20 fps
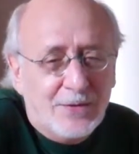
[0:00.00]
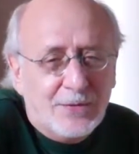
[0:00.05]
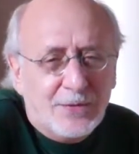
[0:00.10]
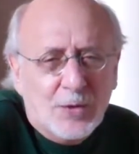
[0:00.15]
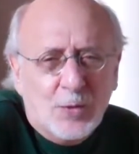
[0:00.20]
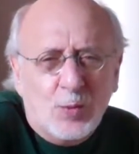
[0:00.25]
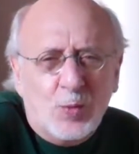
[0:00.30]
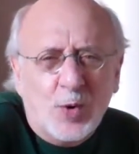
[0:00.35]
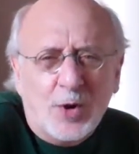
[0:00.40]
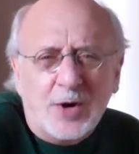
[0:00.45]

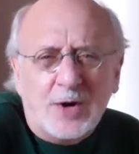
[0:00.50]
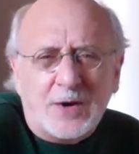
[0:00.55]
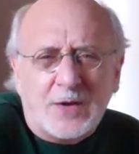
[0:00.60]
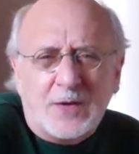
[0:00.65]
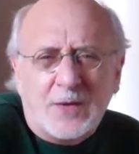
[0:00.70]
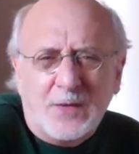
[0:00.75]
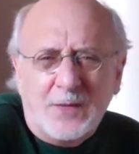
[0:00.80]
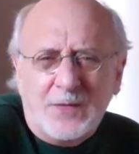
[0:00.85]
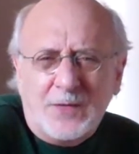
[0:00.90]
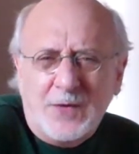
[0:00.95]
The work
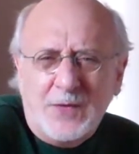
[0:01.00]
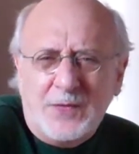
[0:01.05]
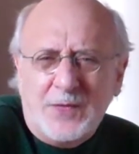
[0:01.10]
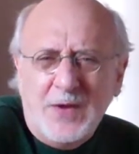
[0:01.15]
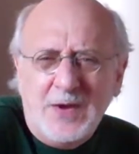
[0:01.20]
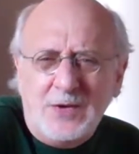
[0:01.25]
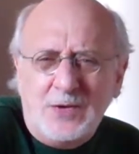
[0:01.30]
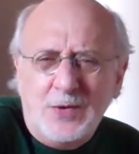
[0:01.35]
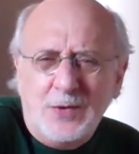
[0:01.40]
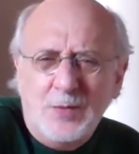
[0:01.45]
that
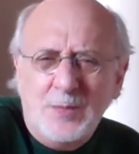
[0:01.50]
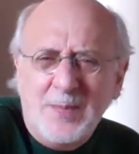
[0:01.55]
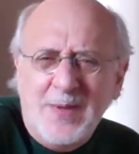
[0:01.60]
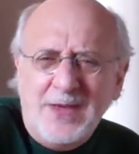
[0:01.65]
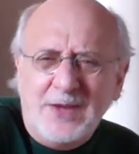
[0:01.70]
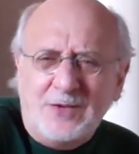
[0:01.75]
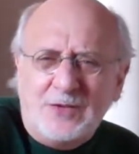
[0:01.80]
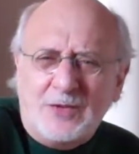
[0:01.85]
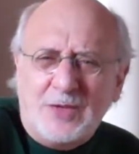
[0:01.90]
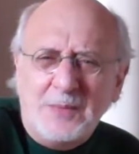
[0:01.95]
they do
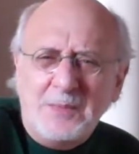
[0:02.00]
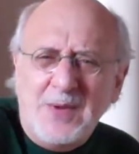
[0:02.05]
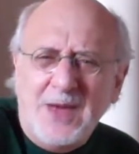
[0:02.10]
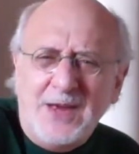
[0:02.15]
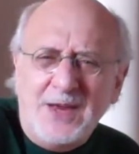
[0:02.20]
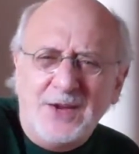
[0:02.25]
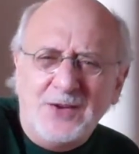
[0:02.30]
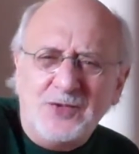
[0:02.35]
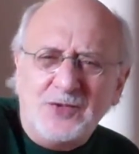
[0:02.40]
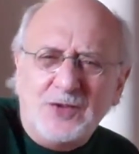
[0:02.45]
makes them
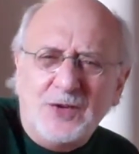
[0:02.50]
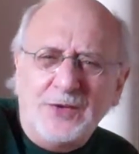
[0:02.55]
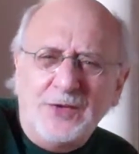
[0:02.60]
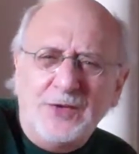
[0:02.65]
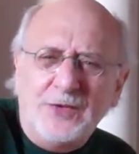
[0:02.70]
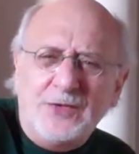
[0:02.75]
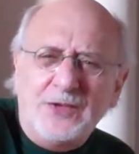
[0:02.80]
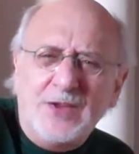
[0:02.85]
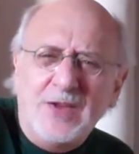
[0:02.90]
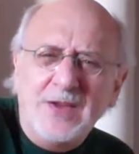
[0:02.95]

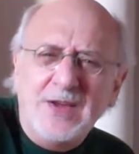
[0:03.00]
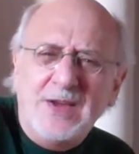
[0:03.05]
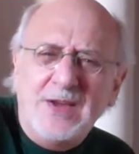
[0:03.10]
angels,